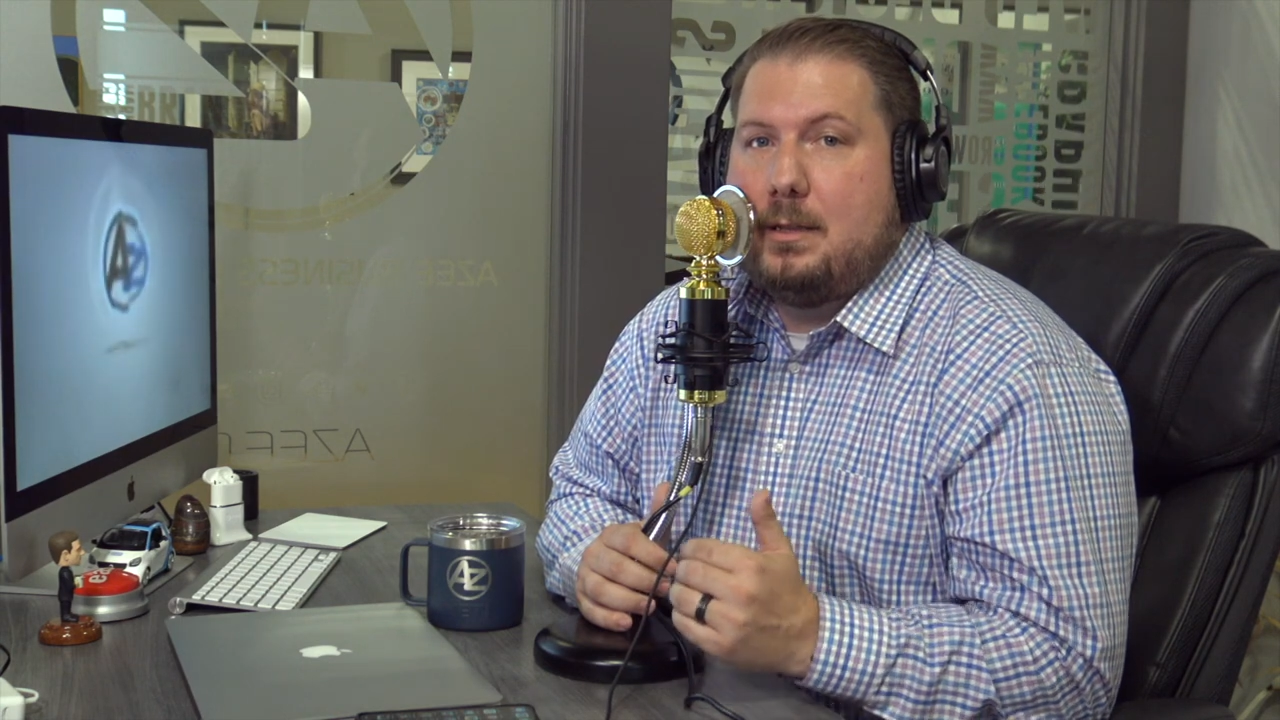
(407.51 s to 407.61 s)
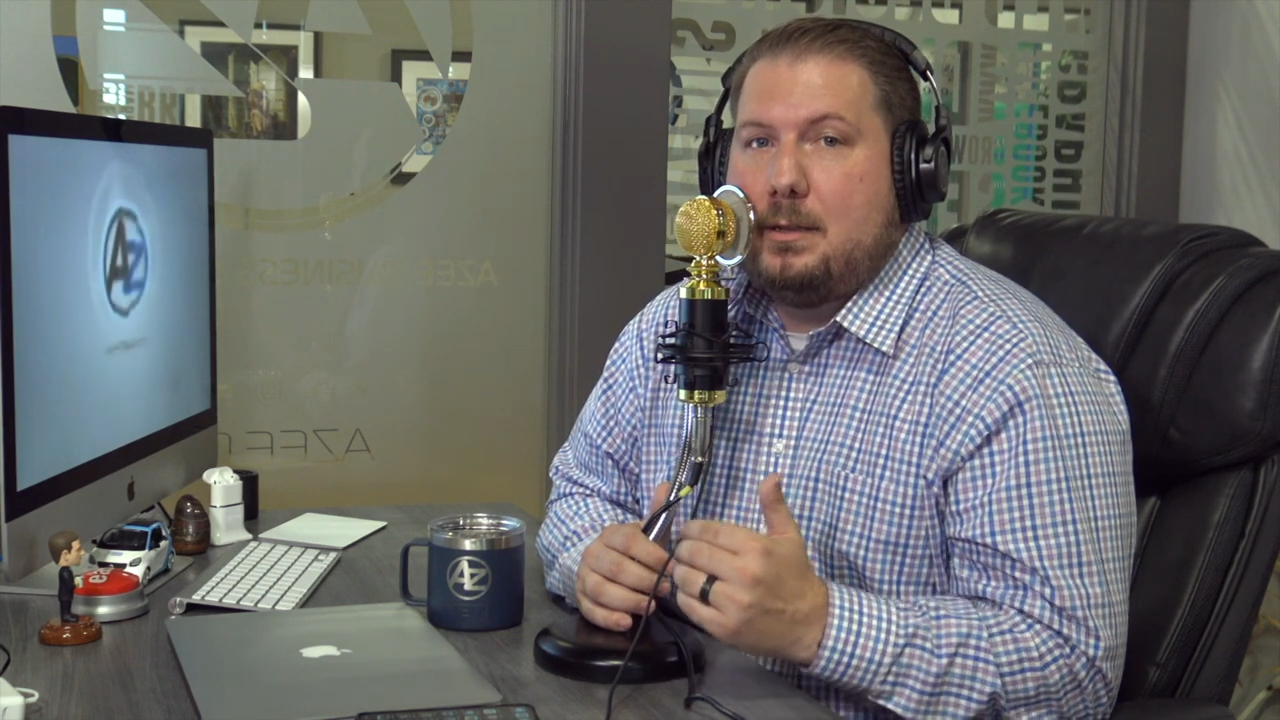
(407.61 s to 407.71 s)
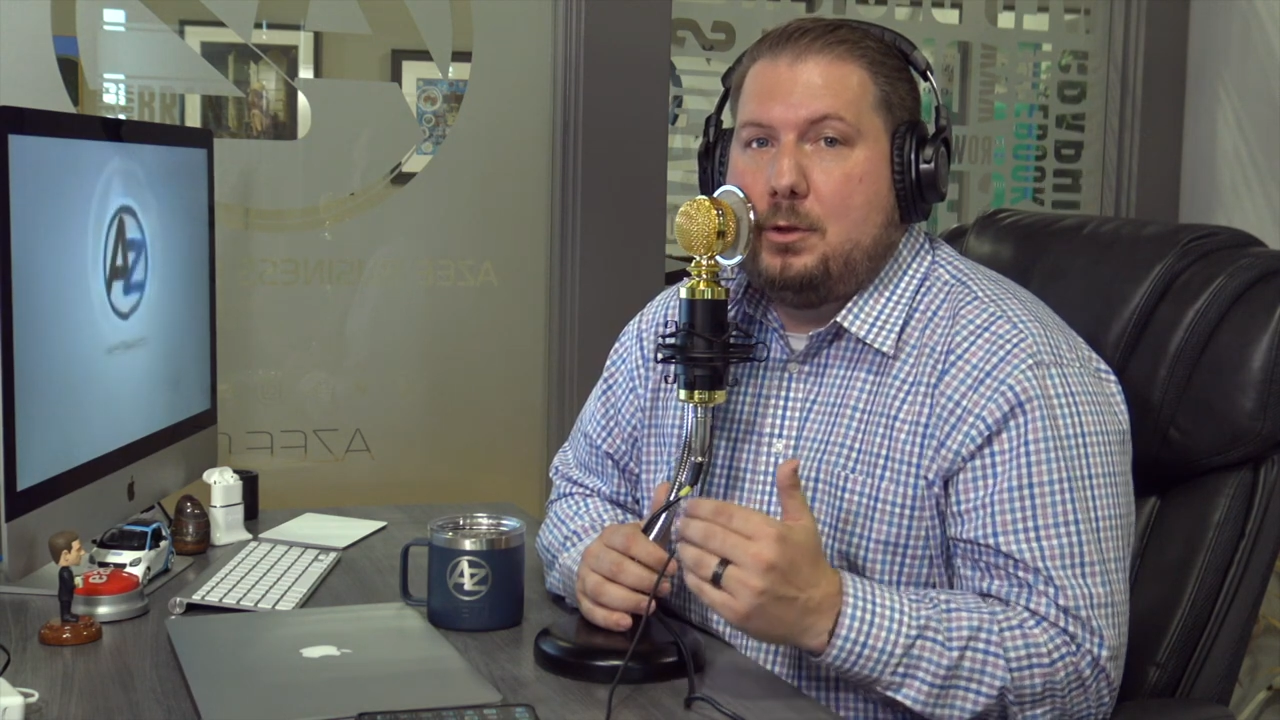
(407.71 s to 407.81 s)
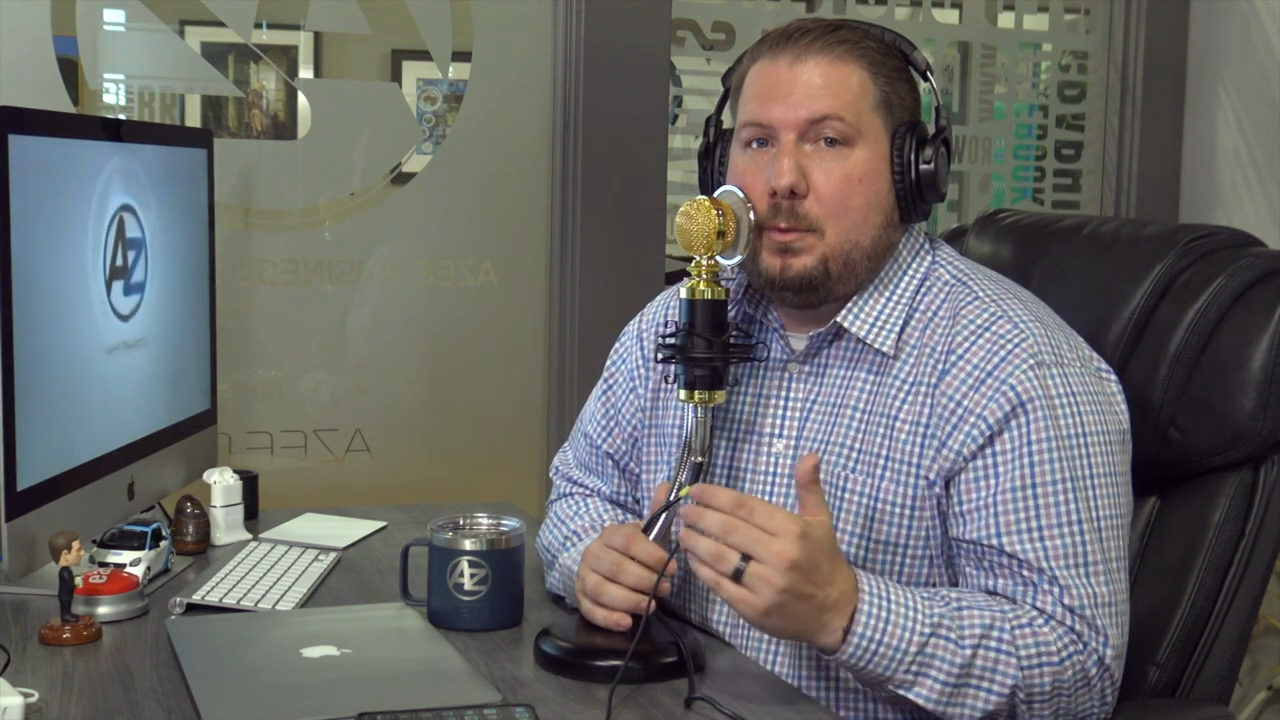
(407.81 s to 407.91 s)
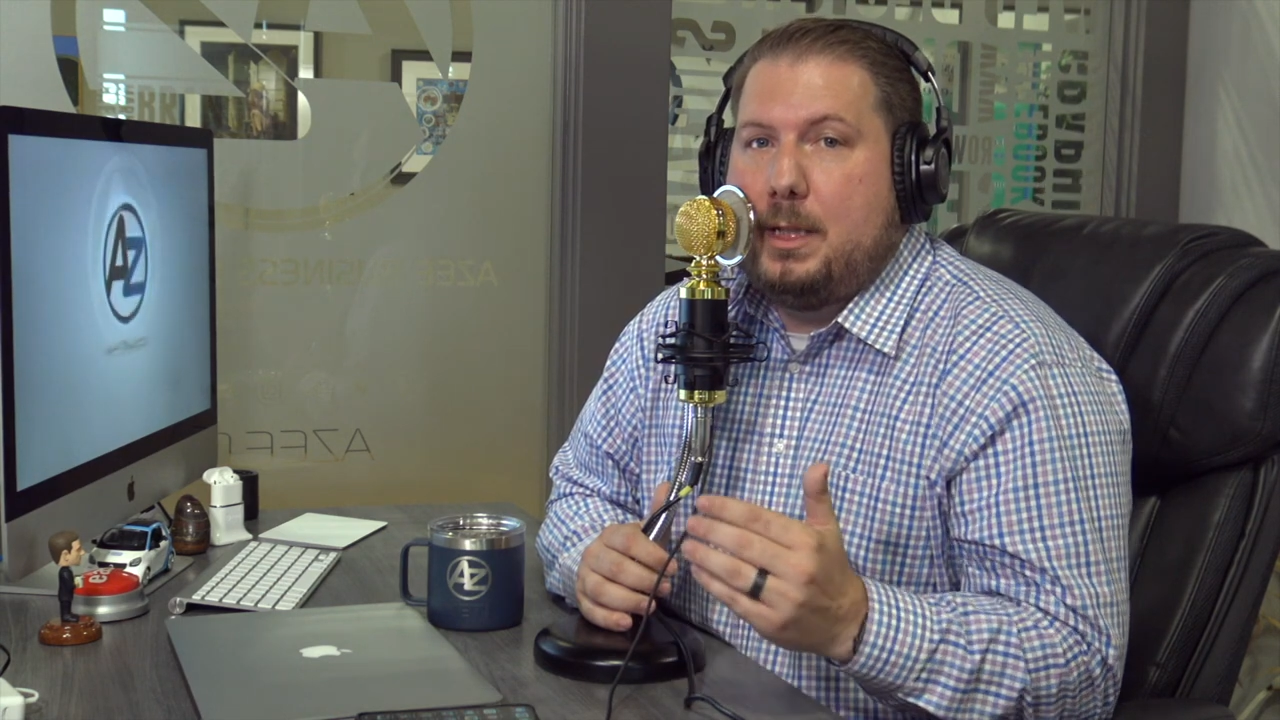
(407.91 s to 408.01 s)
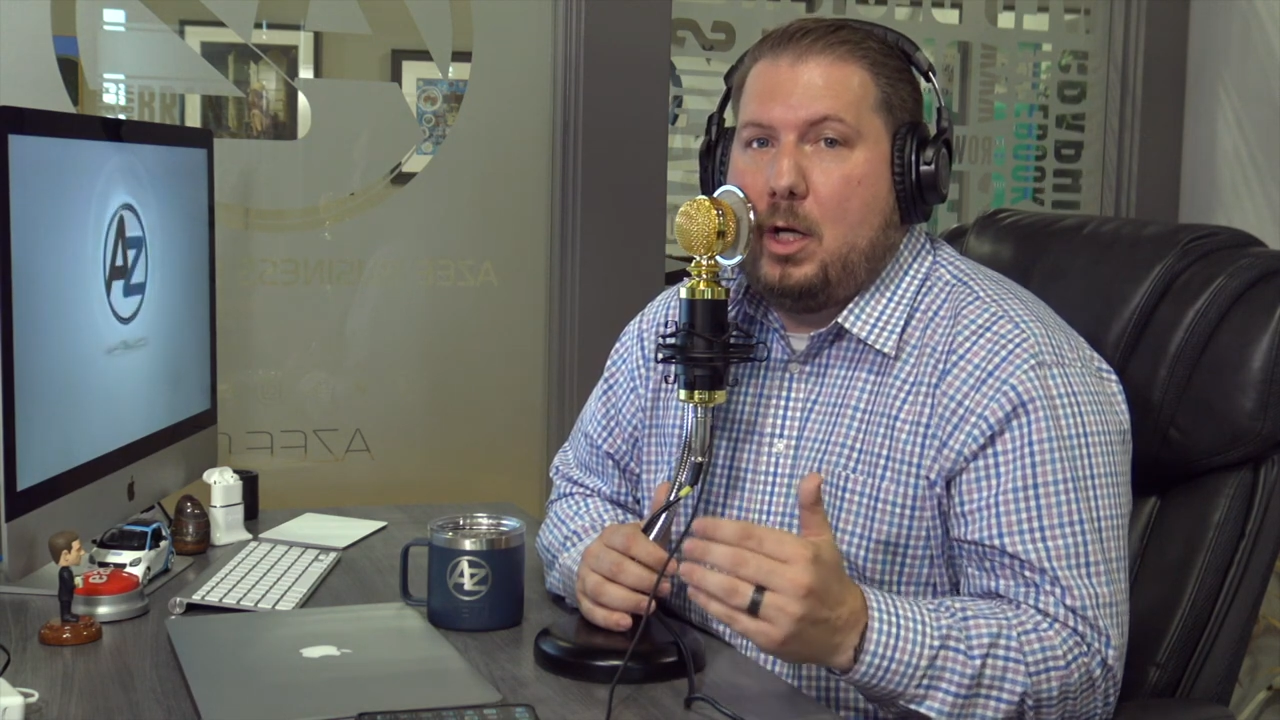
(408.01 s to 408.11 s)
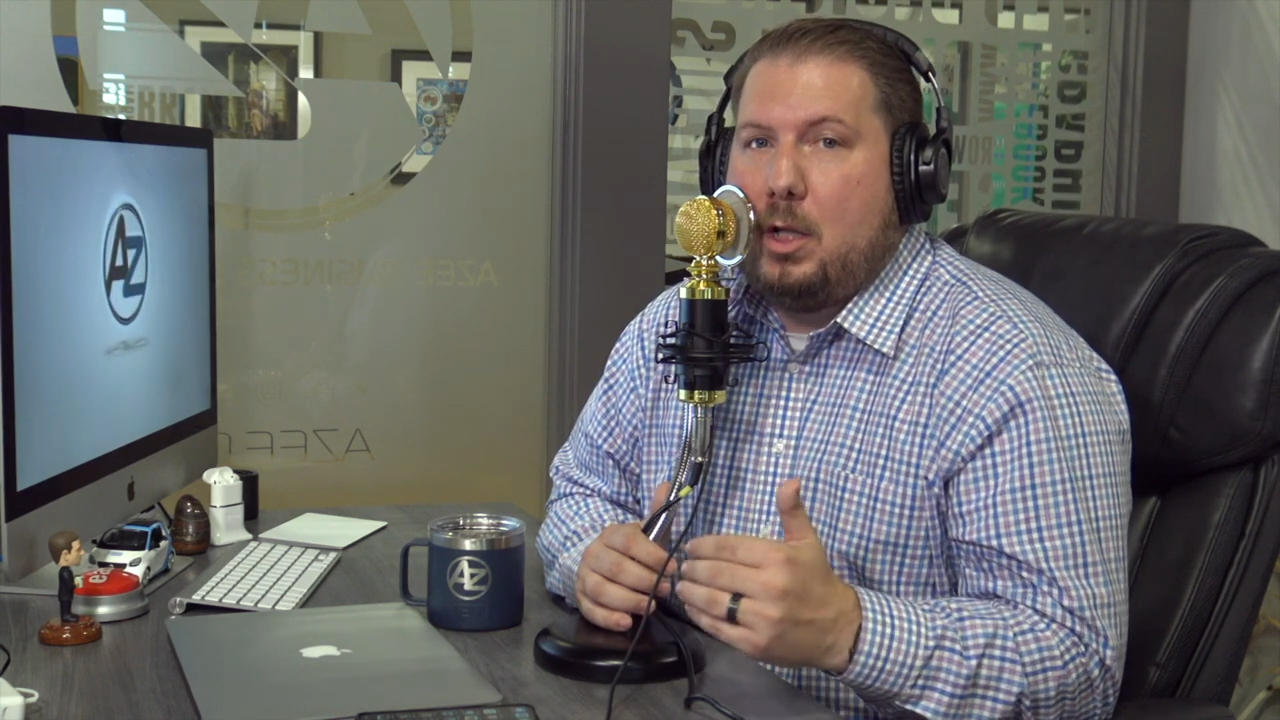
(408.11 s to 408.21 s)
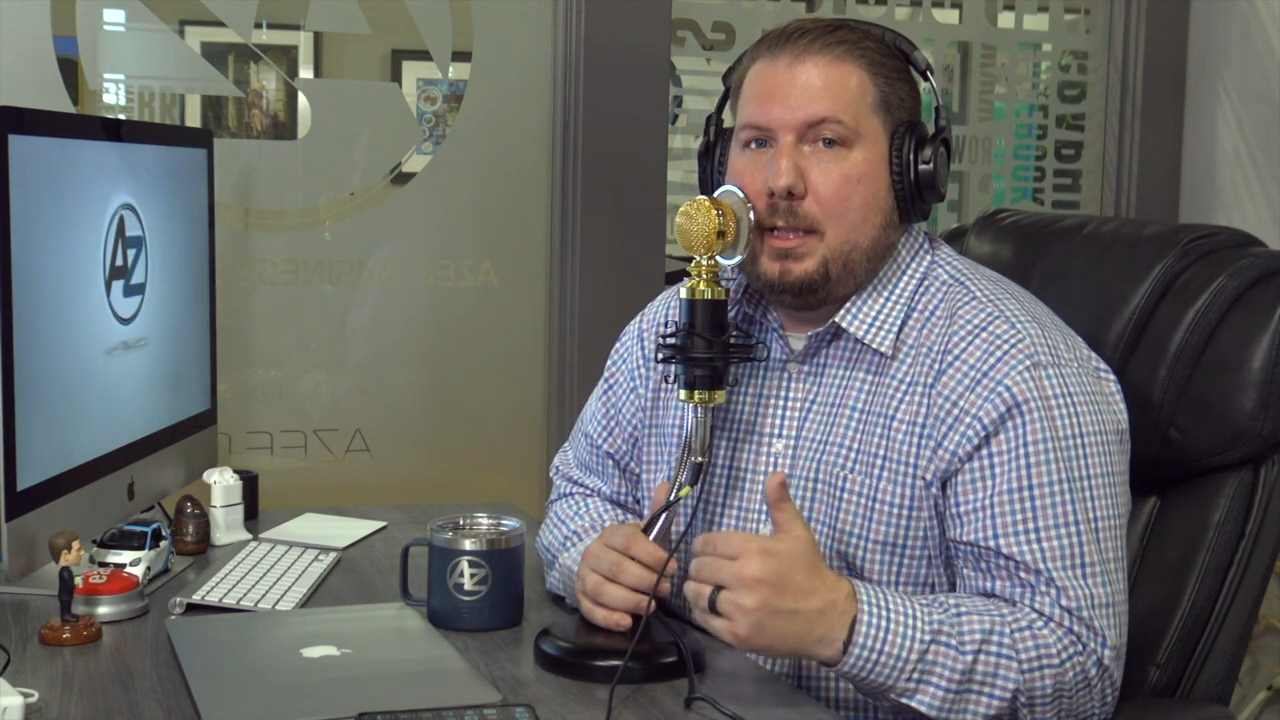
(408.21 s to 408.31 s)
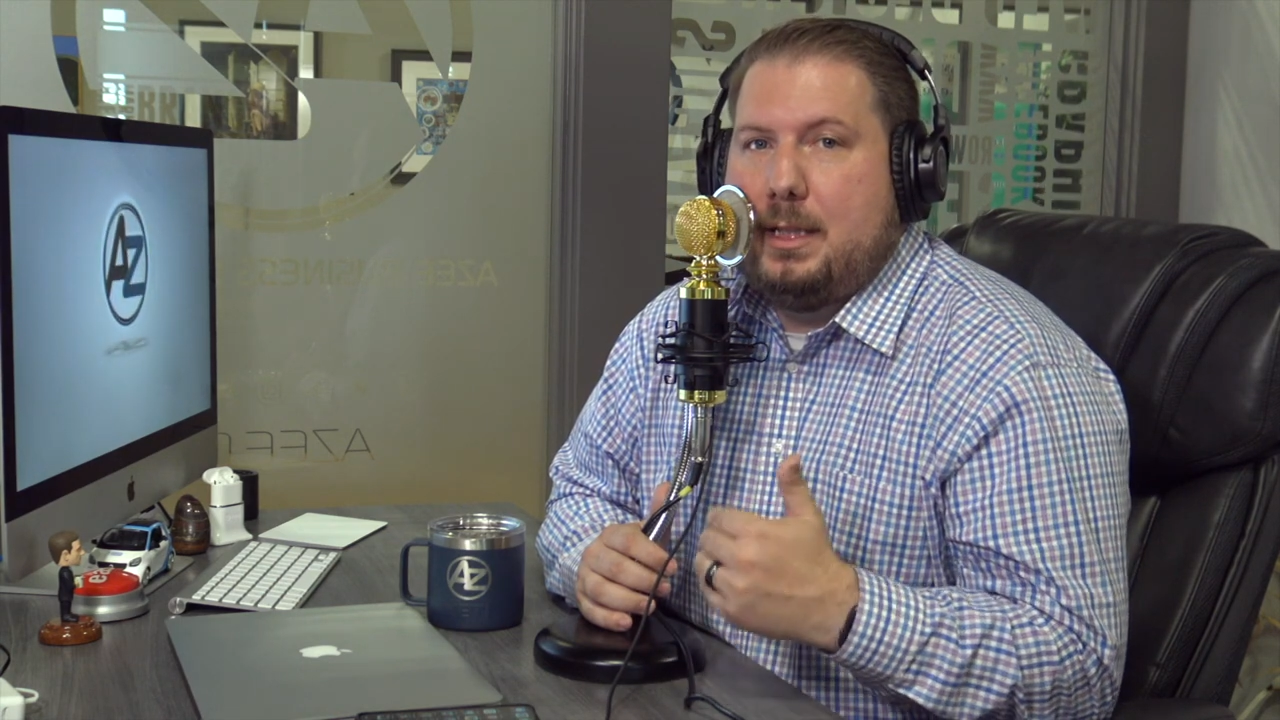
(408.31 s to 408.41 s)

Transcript: doing all of